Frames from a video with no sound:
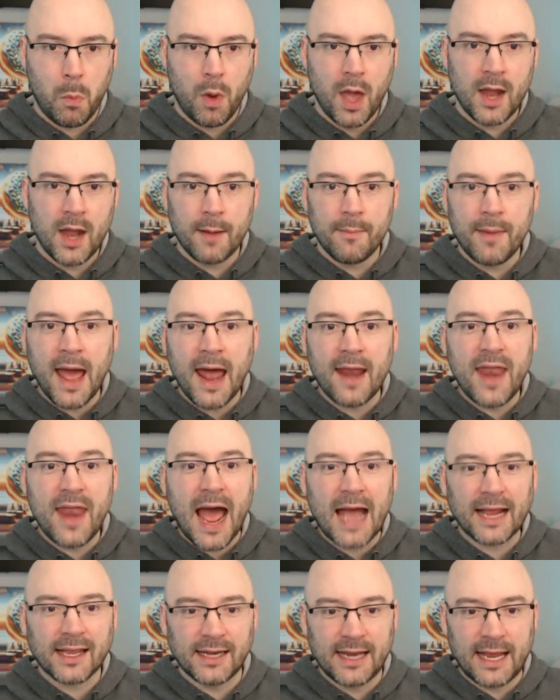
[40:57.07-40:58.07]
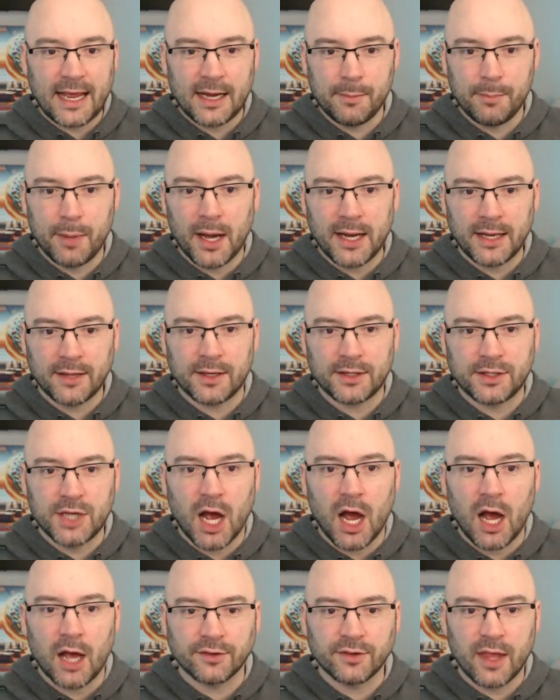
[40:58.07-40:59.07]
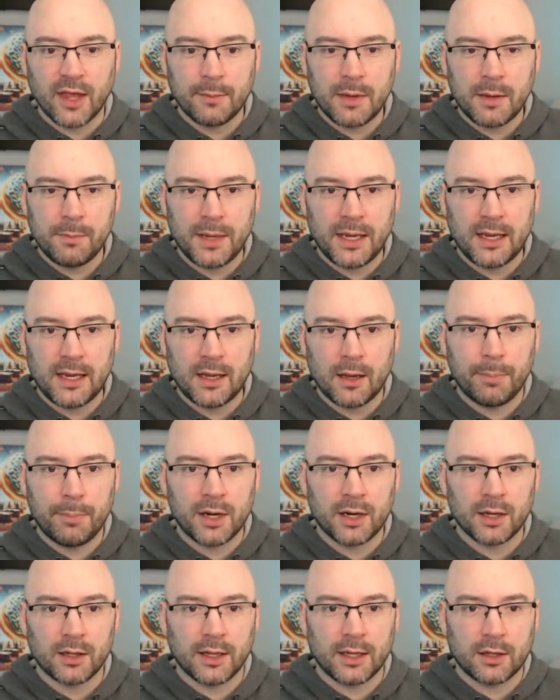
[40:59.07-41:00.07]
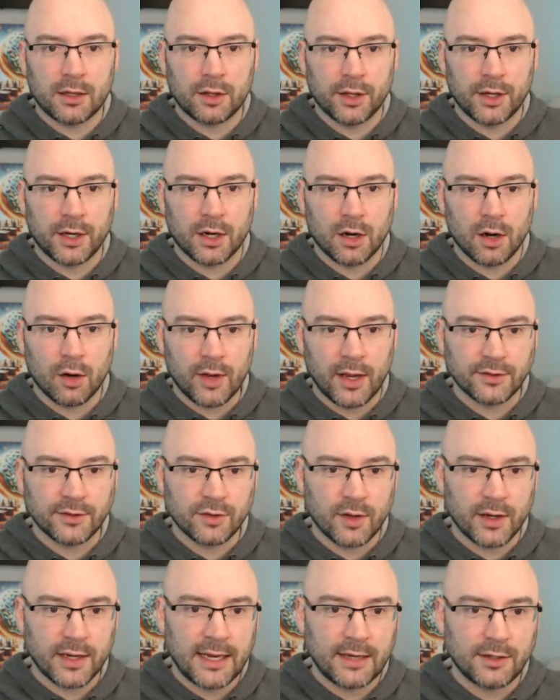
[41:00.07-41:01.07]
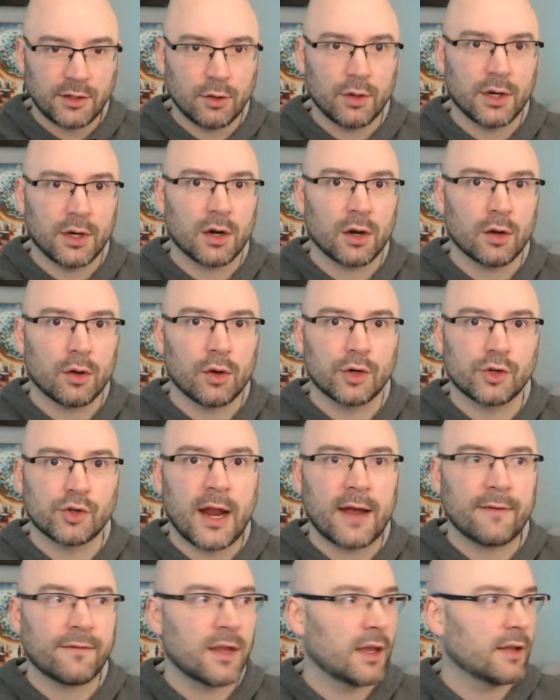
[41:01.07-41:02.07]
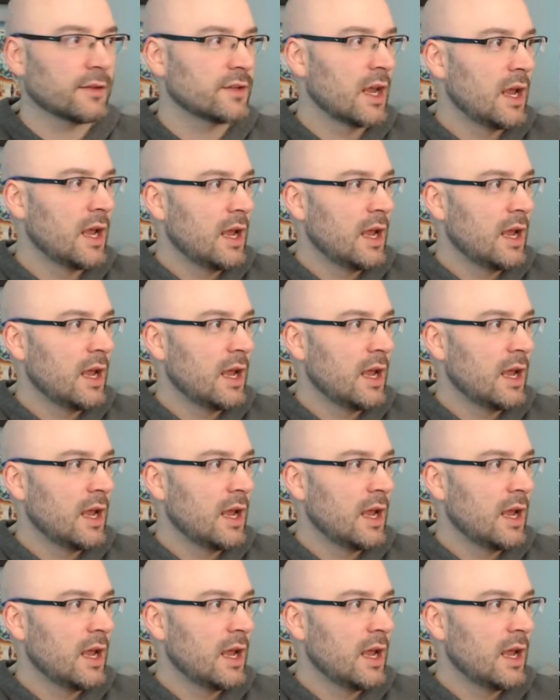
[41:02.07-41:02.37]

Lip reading: And I'm not knocking anybody that does. Let me be abundantly clear. Okay, so I can't do it here. I'll go to DraftKings.